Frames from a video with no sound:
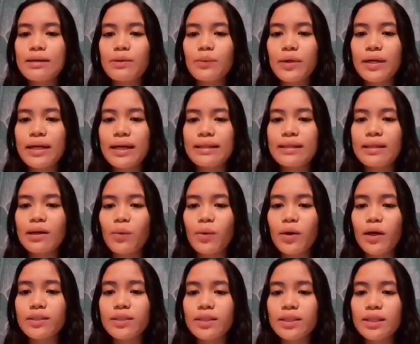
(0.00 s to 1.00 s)
we got the
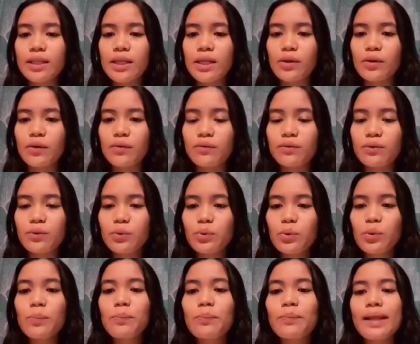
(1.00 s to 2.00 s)
quantity of
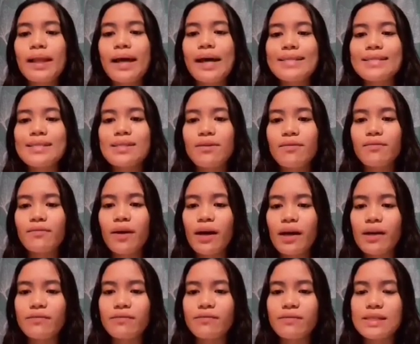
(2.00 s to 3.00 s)
2 plus
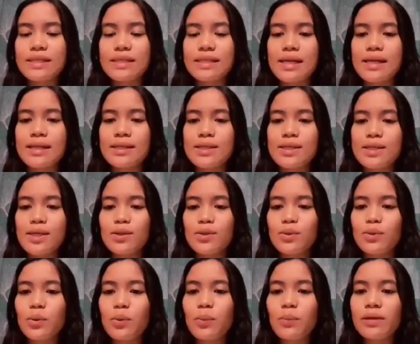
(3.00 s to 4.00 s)
5, since
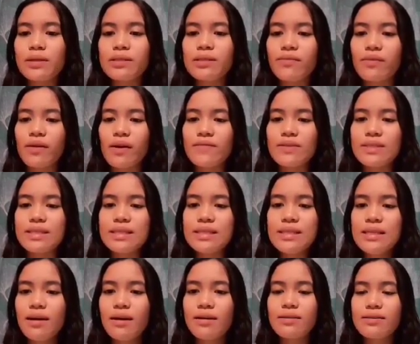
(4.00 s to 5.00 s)
2 plus 5
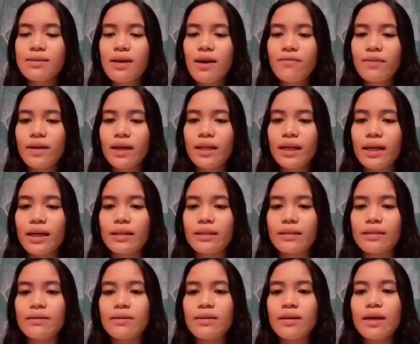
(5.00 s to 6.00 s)
is 7,
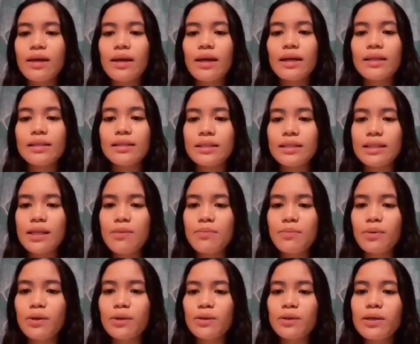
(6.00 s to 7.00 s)
and in the
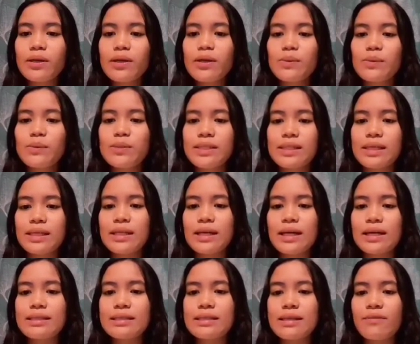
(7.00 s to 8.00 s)
table we say
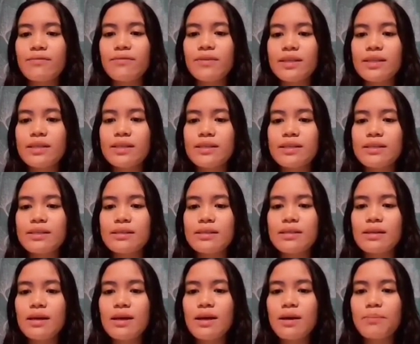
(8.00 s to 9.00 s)
that 7 is
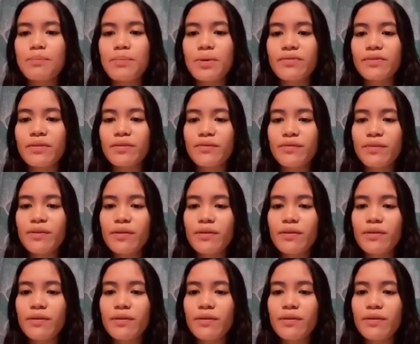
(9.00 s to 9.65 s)
perfect